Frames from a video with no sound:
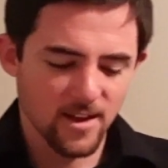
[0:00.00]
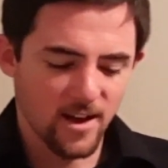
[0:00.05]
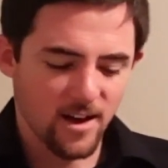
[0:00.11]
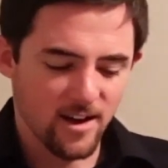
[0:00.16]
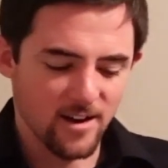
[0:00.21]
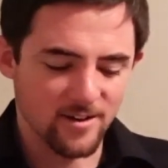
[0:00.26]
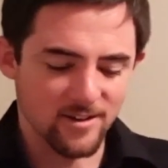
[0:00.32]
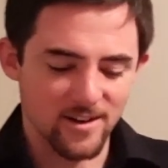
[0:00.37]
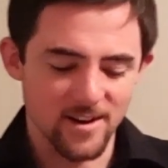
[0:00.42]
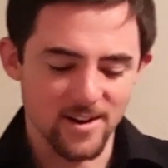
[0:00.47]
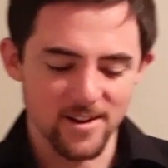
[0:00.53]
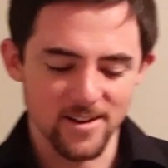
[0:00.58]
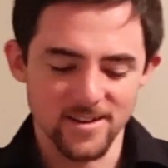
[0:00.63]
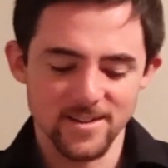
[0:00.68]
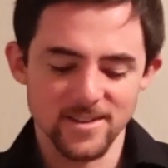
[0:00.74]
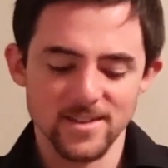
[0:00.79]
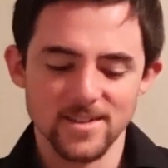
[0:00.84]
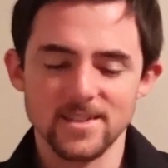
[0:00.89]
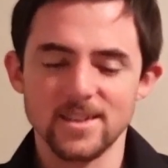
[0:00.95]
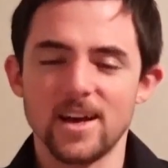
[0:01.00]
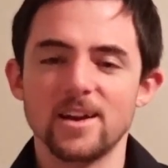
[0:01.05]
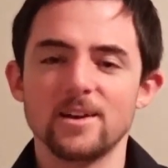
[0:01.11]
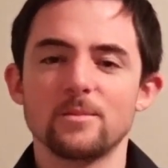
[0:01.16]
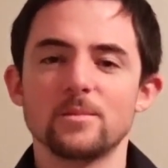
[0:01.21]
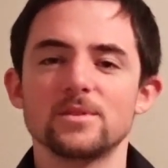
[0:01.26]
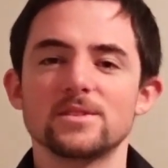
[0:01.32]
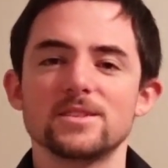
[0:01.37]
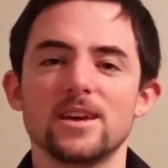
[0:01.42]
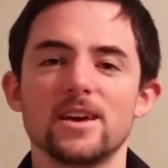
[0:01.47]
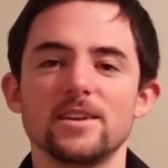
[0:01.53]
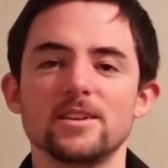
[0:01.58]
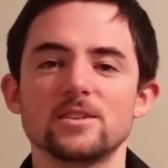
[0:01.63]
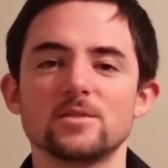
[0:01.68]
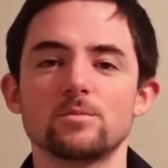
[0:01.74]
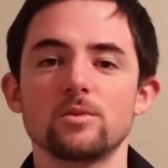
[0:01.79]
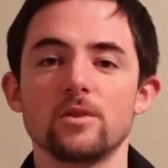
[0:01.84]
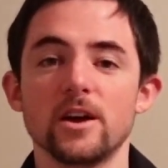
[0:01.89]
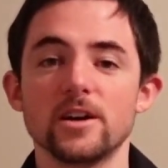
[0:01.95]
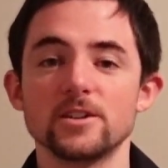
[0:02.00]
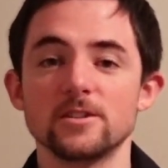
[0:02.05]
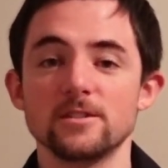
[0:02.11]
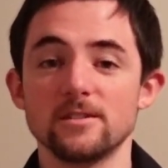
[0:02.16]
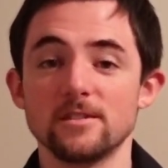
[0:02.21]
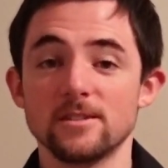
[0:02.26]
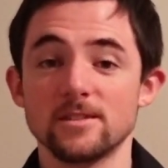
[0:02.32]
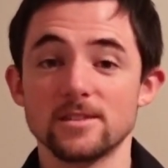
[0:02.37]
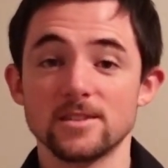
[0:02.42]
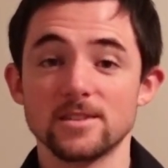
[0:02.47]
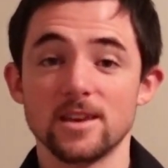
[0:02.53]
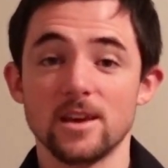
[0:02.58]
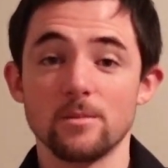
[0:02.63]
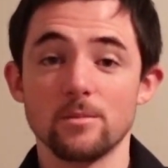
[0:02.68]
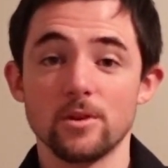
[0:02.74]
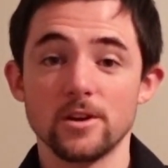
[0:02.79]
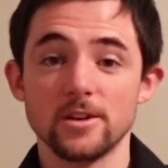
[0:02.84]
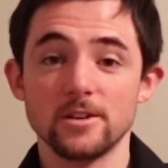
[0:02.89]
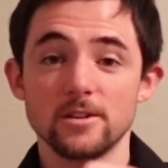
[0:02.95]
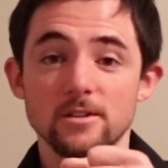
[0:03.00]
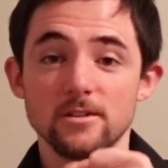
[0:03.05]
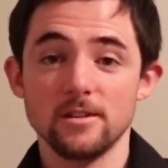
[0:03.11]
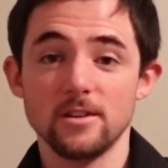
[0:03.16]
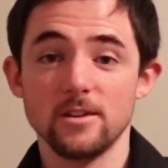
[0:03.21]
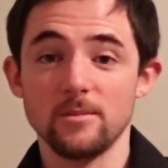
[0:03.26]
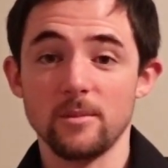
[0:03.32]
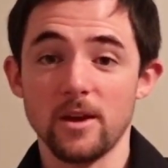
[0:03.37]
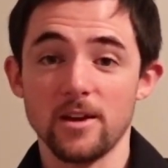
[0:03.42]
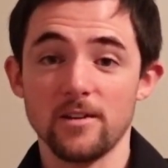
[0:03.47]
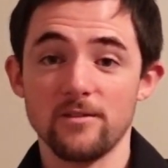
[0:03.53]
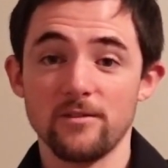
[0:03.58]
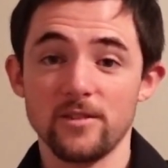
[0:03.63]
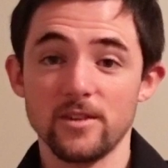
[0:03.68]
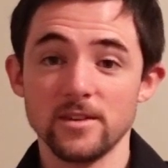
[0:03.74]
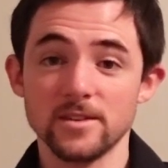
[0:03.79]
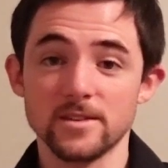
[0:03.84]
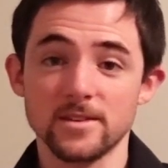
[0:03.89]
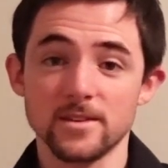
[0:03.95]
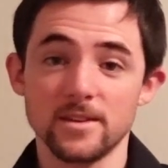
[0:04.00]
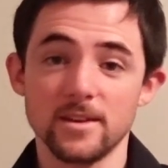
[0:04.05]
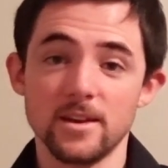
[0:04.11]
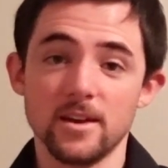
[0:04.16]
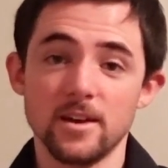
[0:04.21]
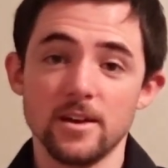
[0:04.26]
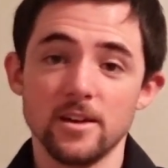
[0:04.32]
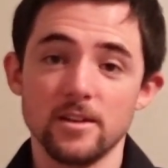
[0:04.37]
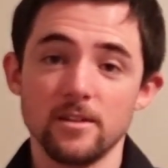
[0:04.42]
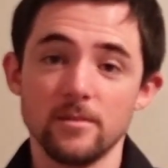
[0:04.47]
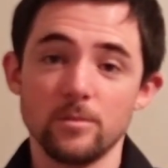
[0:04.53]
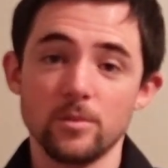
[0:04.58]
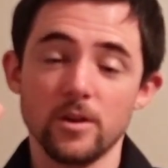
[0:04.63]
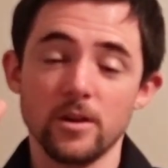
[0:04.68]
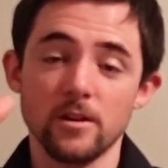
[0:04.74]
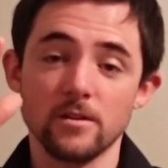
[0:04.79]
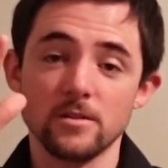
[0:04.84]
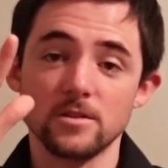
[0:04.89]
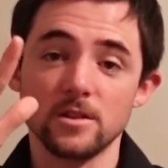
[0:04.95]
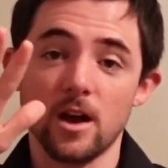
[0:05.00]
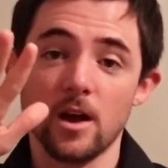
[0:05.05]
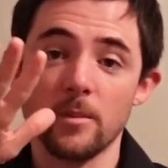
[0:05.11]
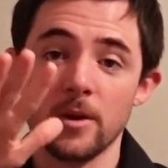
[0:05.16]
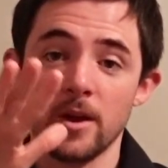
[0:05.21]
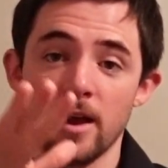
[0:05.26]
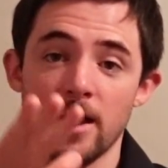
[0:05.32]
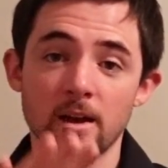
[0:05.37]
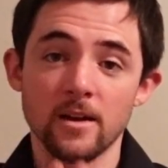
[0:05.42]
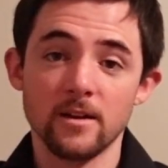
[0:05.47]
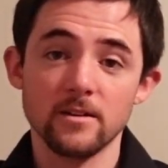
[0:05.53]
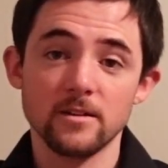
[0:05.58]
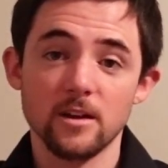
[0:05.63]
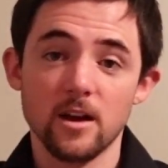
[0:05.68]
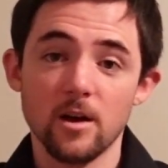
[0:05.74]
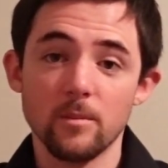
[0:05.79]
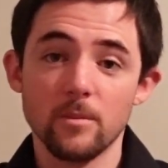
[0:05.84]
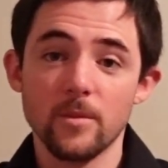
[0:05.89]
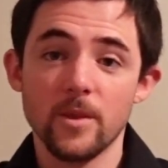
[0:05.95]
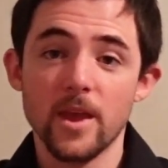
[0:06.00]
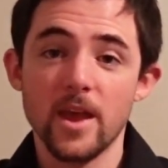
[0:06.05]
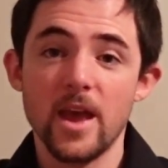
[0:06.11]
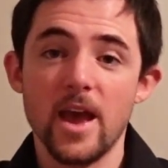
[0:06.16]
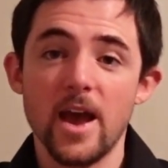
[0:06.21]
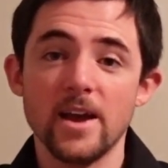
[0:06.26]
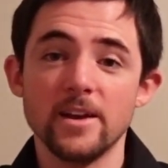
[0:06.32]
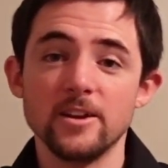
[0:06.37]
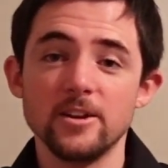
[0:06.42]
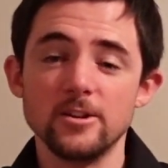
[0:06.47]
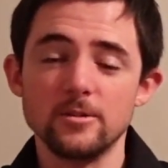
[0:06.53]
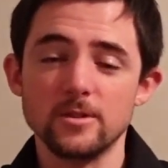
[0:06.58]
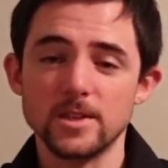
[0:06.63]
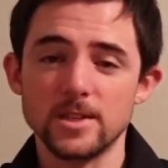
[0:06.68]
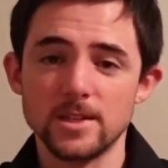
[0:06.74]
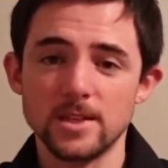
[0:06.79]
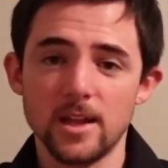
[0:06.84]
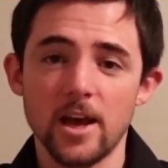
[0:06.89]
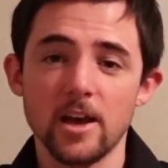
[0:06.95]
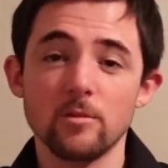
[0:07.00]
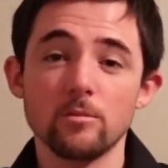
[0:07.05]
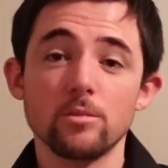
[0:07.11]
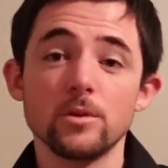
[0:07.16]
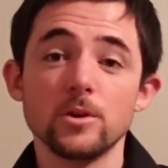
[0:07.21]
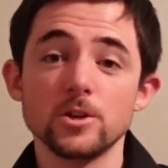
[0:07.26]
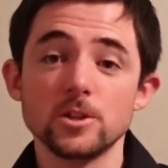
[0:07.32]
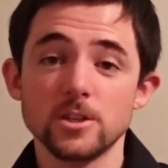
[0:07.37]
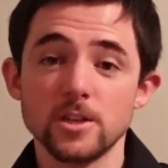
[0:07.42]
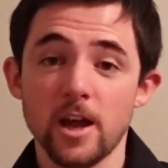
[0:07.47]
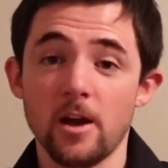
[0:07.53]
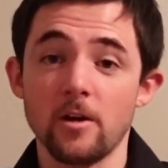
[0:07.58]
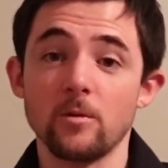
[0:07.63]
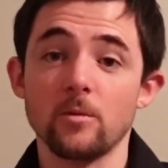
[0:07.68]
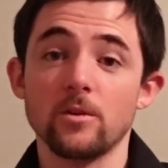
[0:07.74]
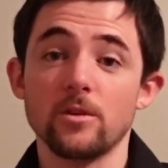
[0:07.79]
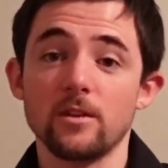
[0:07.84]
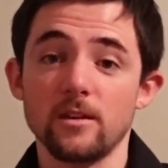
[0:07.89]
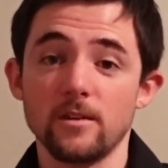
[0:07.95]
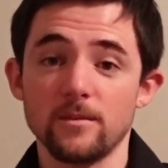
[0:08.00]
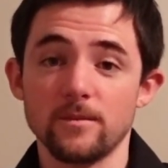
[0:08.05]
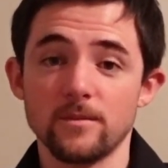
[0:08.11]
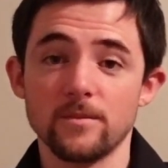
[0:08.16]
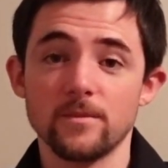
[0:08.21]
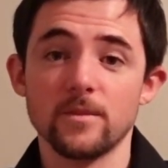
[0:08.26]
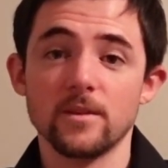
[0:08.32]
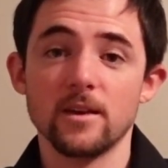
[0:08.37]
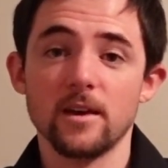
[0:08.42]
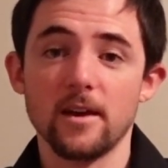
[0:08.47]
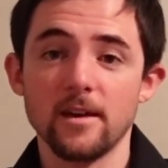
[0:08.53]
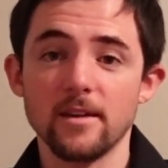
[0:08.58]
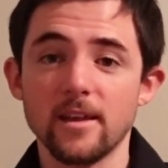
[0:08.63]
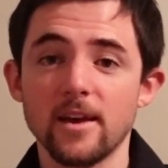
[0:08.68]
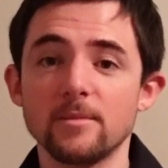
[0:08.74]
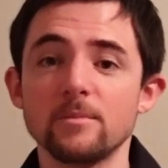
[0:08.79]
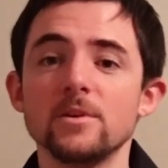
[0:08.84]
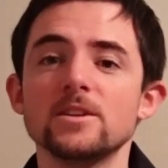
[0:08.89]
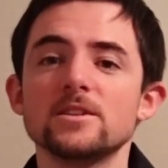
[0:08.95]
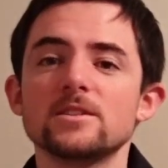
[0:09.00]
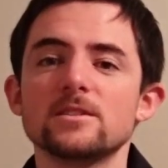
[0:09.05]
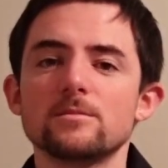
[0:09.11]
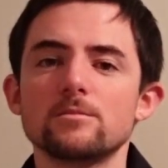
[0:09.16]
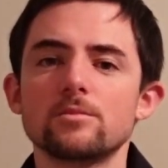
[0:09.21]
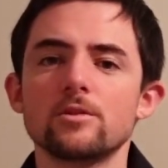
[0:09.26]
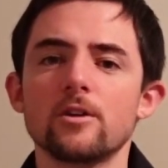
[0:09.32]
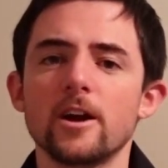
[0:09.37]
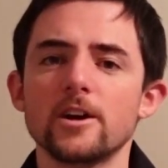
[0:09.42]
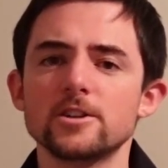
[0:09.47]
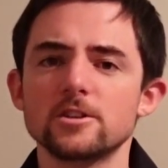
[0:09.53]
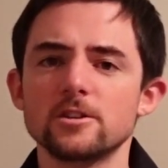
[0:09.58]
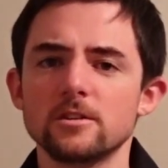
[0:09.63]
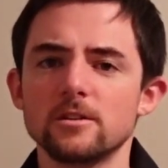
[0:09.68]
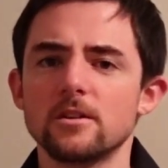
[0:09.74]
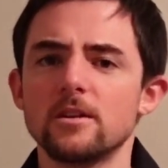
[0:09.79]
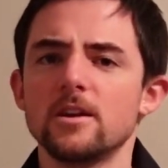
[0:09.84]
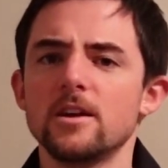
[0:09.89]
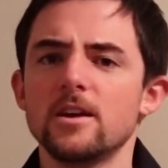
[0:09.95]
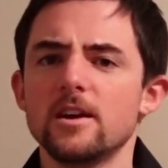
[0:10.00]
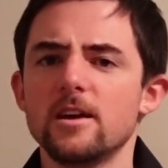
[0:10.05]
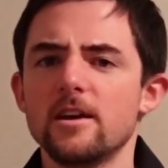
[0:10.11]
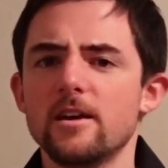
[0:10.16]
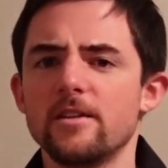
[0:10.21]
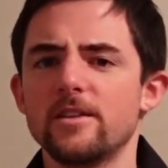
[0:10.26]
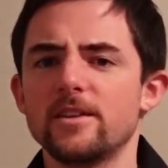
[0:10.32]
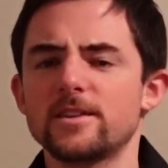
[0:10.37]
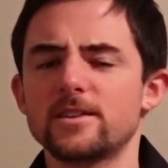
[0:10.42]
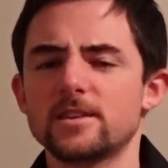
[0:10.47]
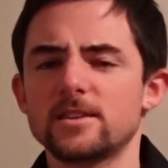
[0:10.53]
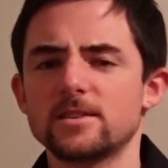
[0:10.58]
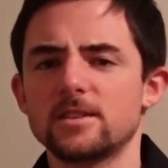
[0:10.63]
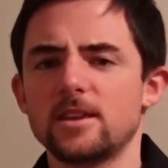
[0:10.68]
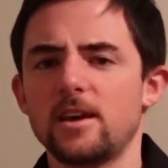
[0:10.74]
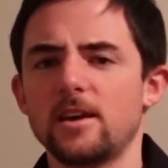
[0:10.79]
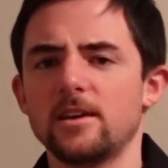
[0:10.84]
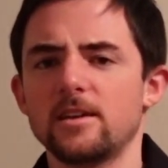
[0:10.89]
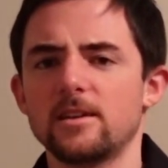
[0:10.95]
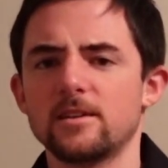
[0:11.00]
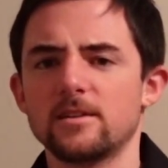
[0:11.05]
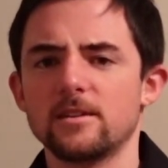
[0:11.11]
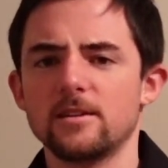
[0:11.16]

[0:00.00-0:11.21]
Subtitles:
Alright, sign number 10 is pressure. To sign pressure, you make a fist, you bring your dominant hand on top, and you do a slight push down with it. Okay, that means pressure. This is like,